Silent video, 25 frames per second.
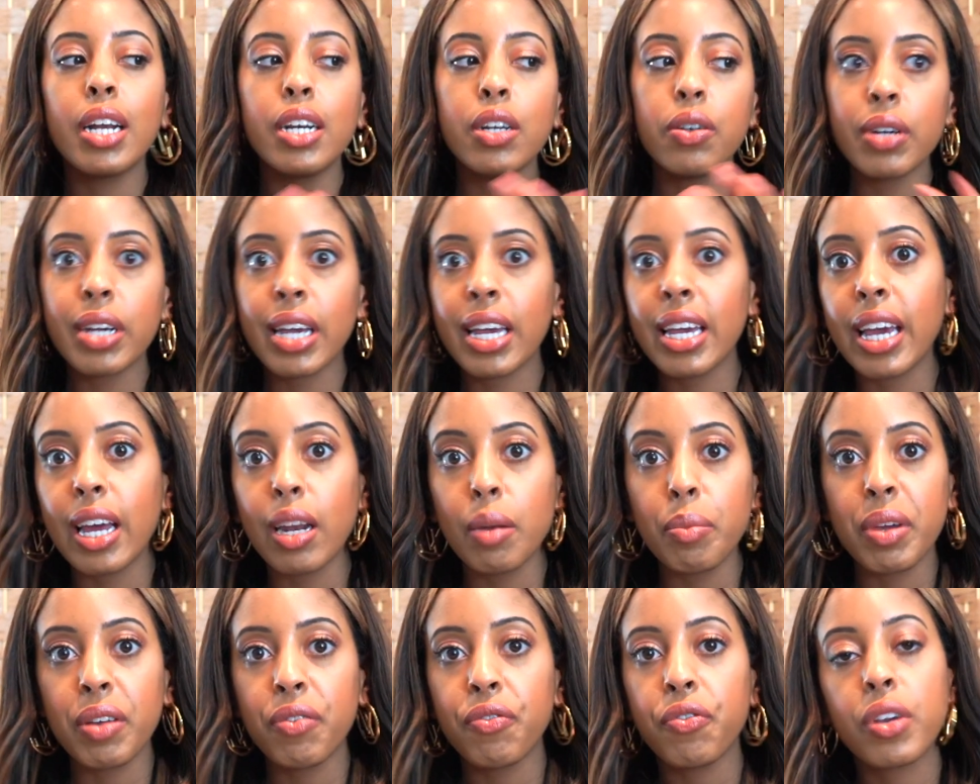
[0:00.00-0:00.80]
know it can get a
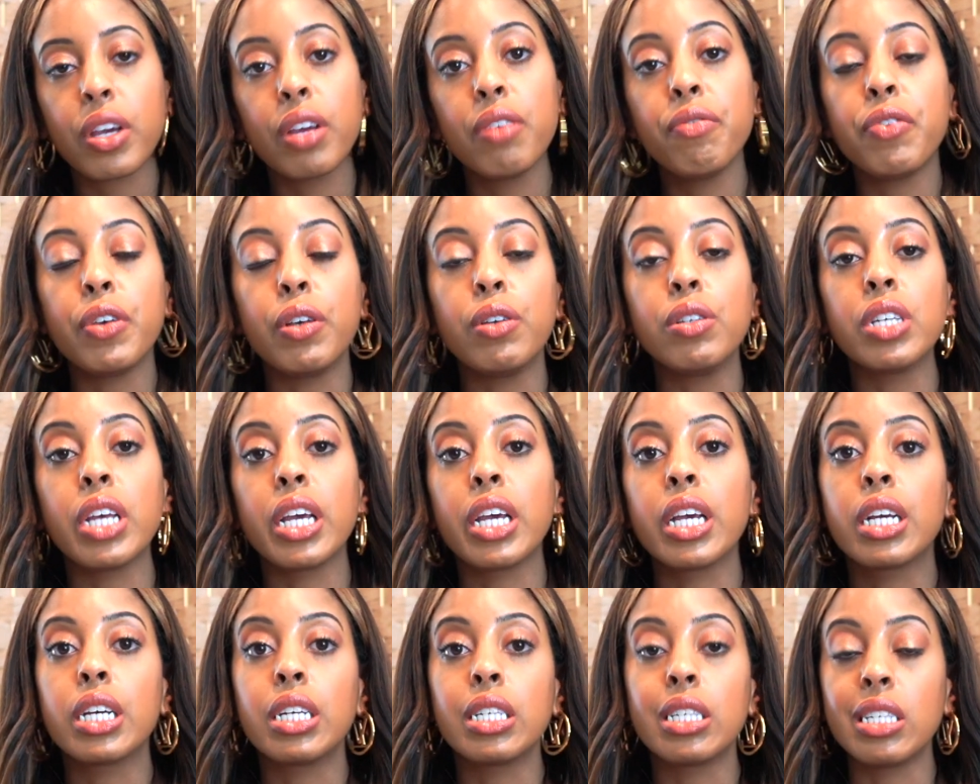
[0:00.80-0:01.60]
bit
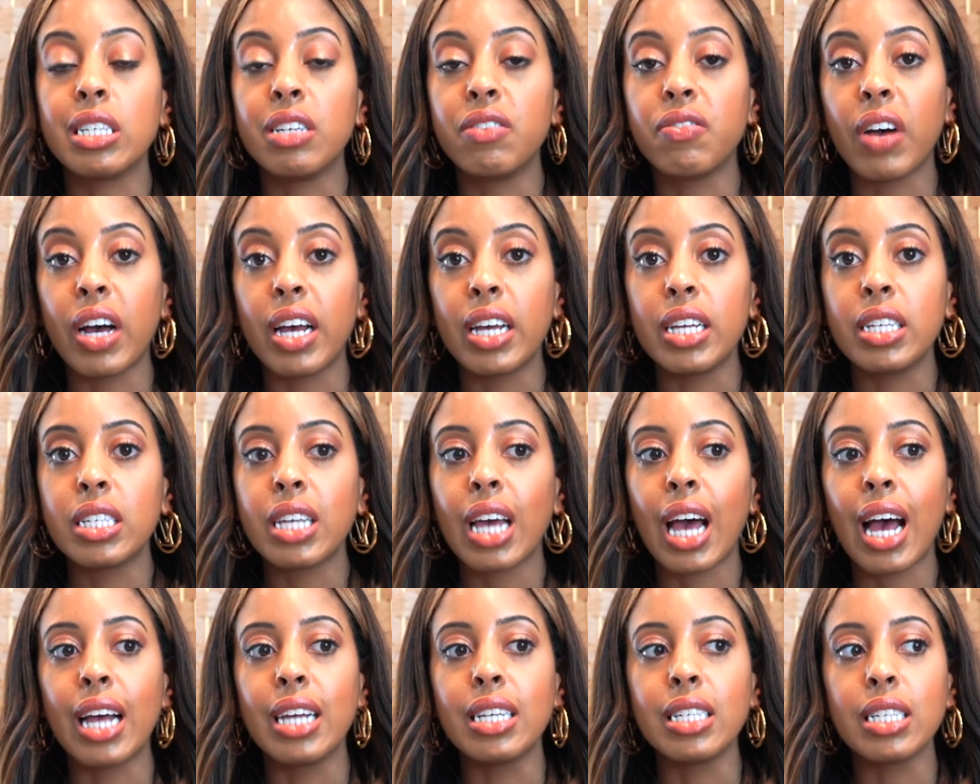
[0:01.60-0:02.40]
confusing because Levi's
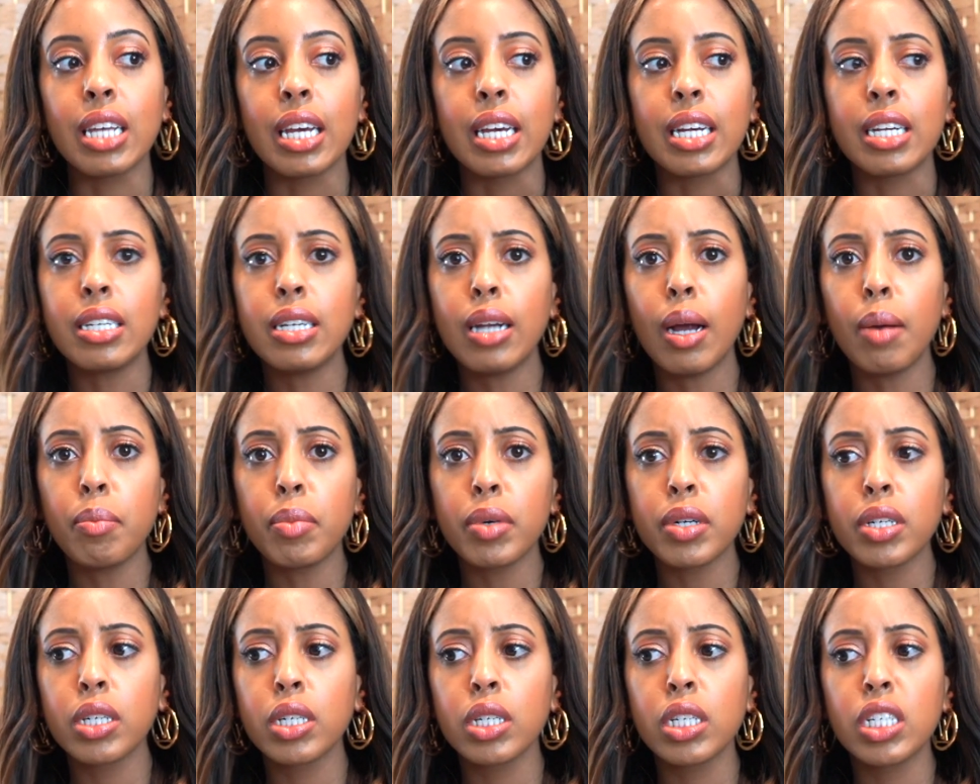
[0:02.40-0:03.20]
has like
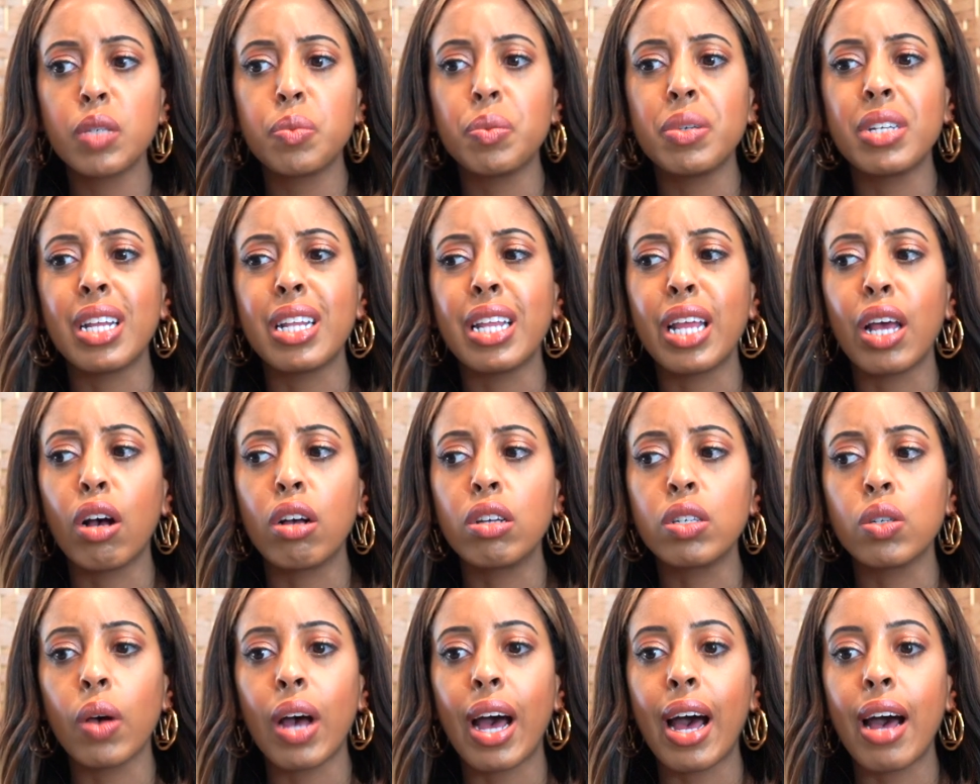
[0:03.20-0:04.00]
numbers, but then they
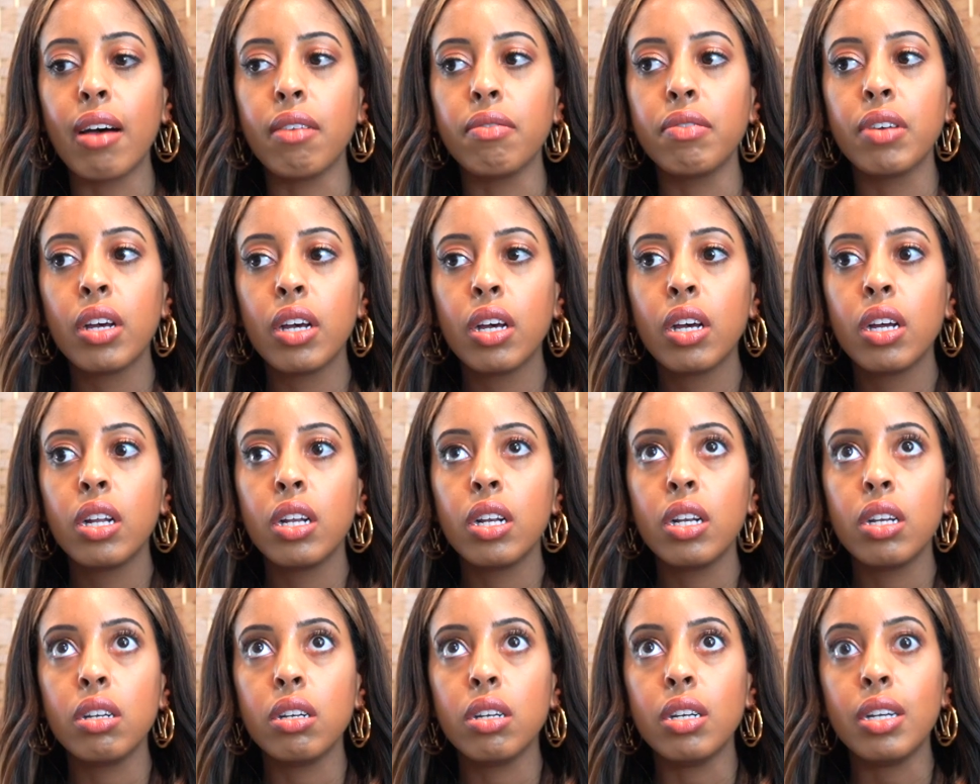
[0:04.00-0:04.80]
also have
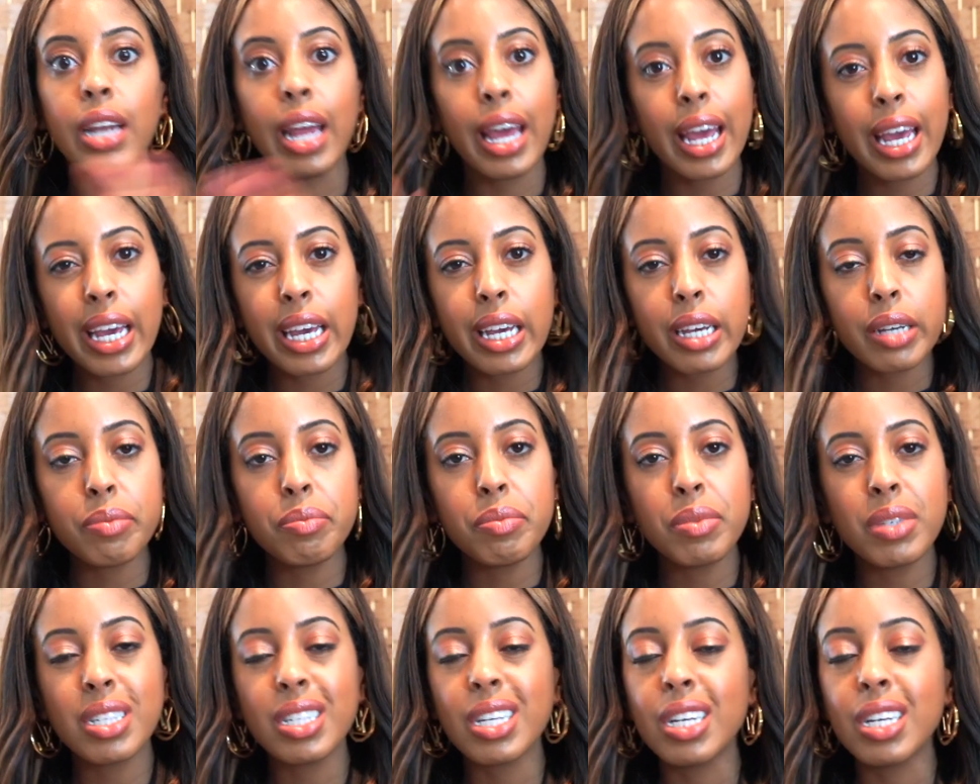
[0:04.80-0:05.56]
names.